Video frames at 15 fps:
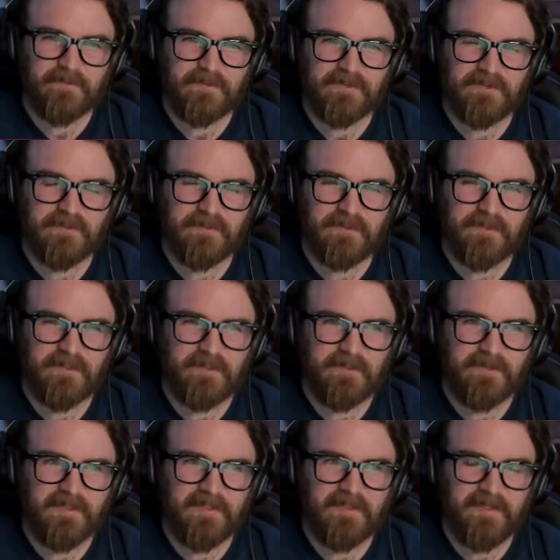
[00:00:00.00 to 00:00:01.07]
so long?
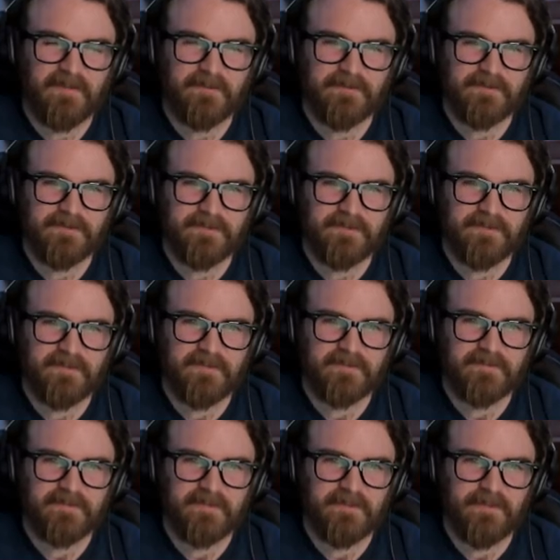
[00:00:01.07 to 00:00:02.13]
They announced
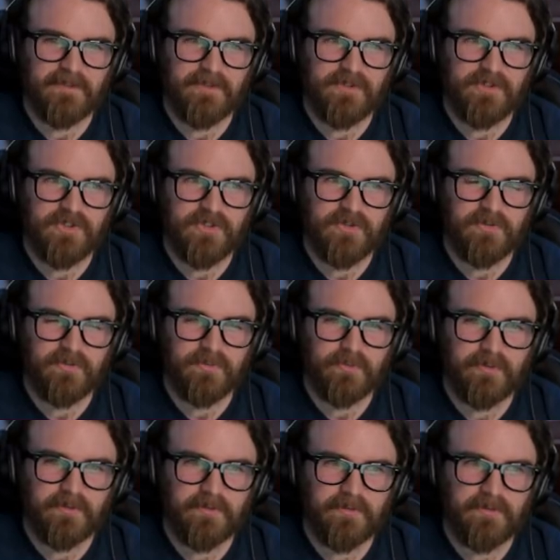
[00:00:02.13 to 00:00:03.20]
this in
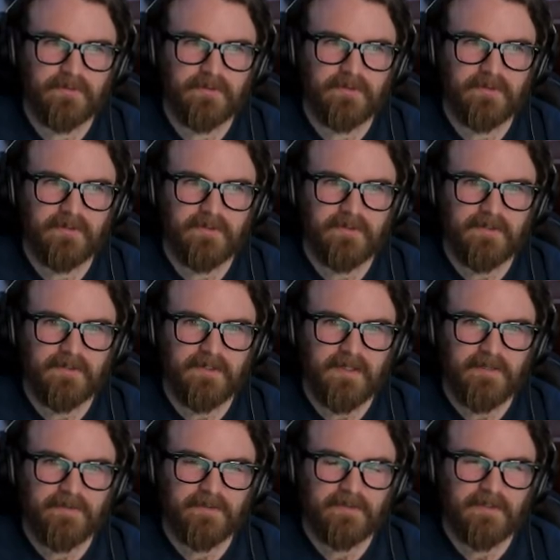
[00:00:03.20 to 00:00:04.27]
June,
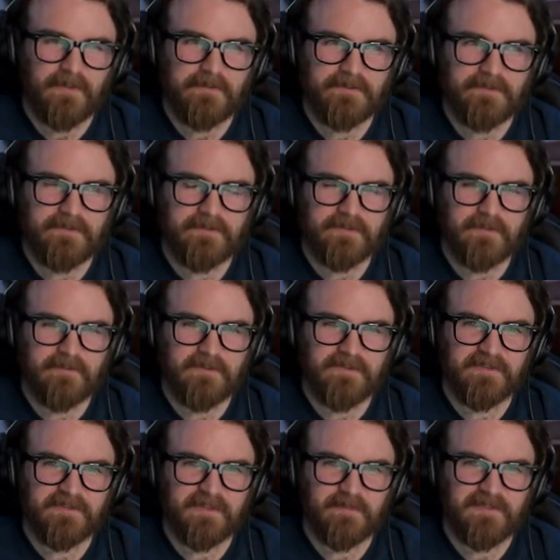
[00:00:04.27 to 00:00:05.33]
and they're closing the servers
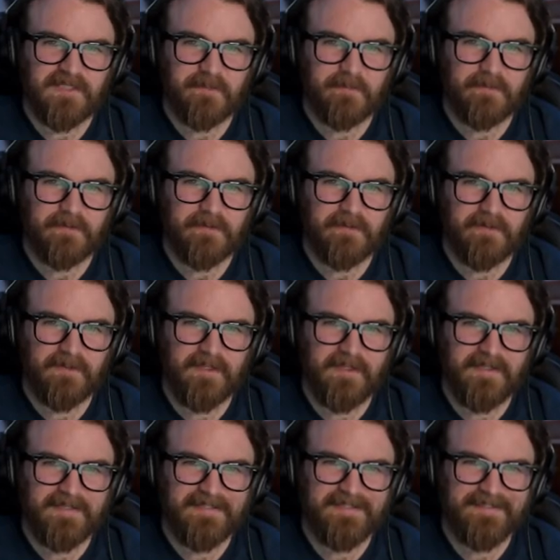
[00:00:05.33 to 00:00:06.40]
in September.
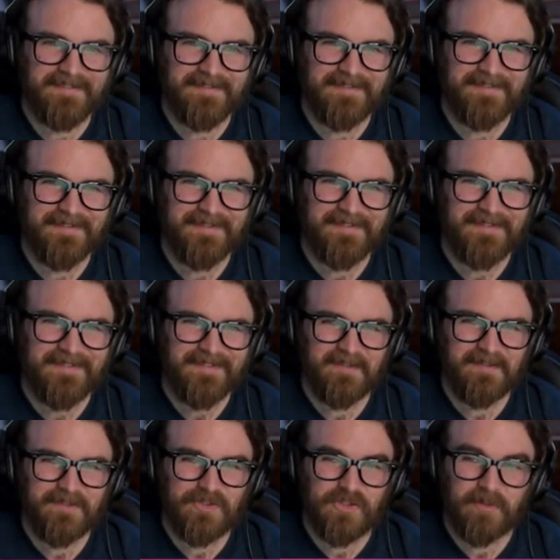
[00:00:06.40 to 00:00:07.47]
Like, uh,
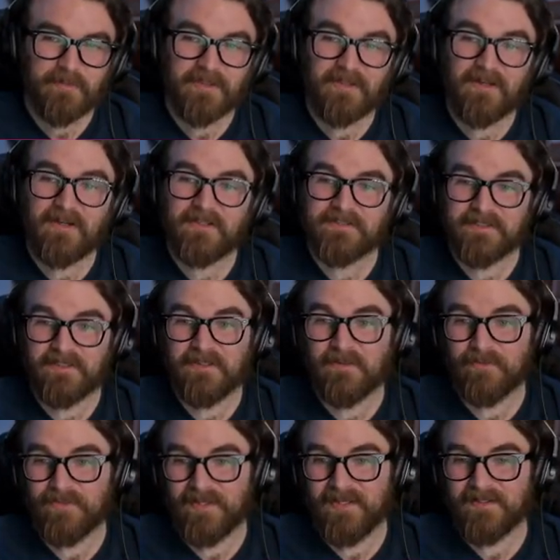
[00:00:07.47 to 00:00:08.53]
German laws.
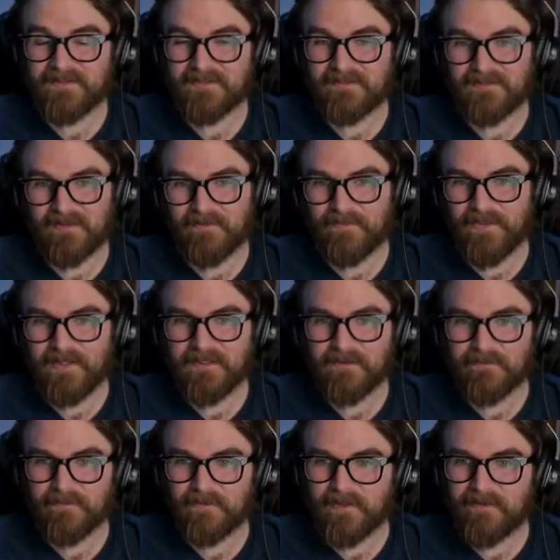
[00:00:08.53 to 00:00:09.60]
Oh, thank, thank
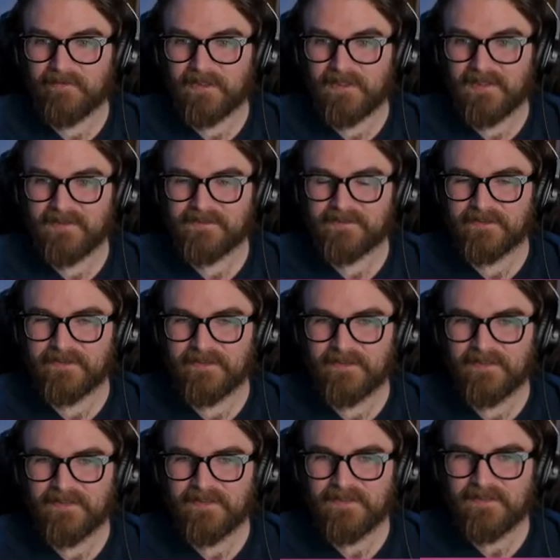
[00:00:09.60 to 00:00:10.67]
you for having an answer.
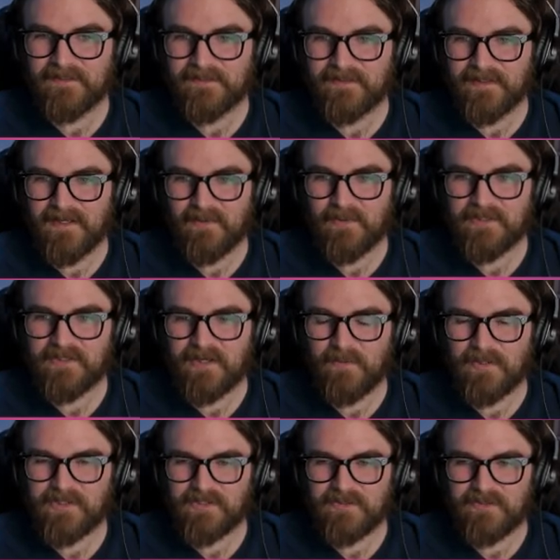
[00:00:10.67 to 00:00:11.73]
Yeah, I watched. I
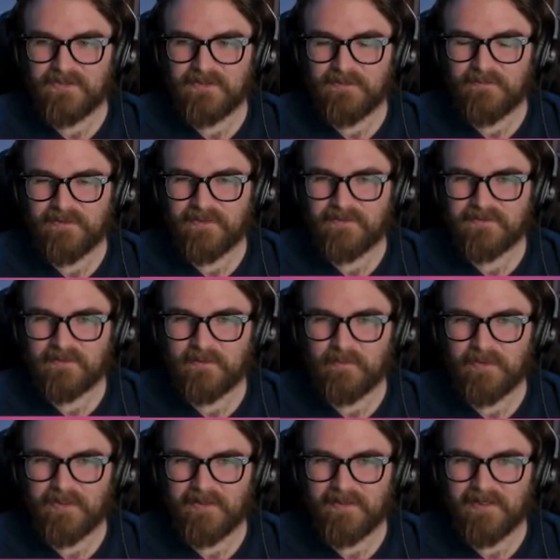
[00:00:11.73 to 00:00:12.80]
watched a YouTube video of someone
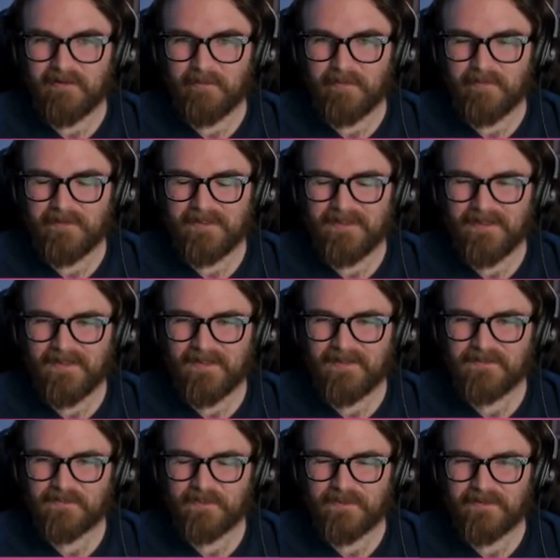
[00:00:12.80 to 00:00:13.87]
bringing that up. I'm like, yeah, that
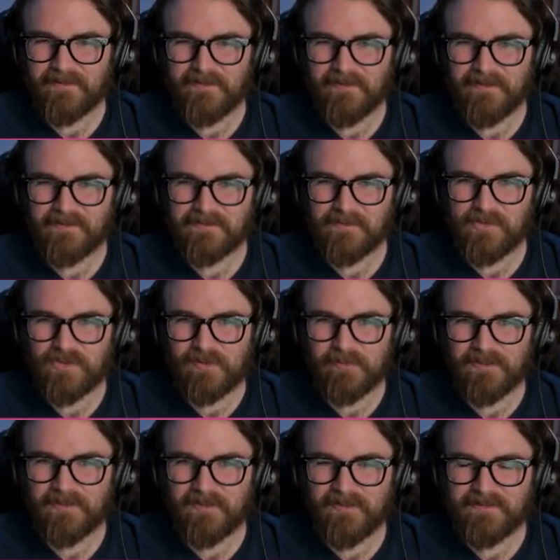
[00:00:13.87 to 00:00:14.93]
is weird. All right, so
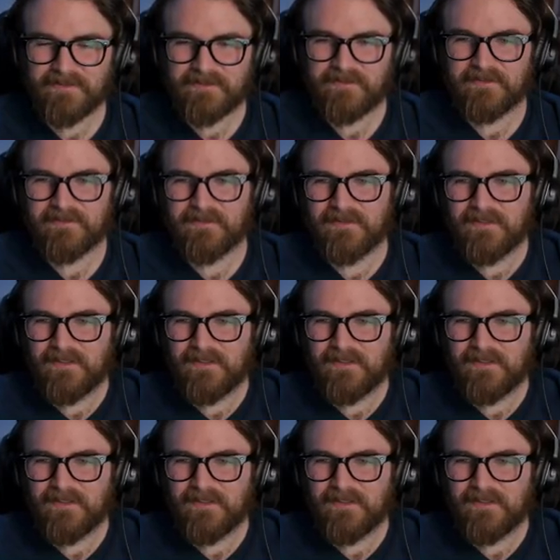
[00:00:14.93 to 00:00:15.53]
German laws to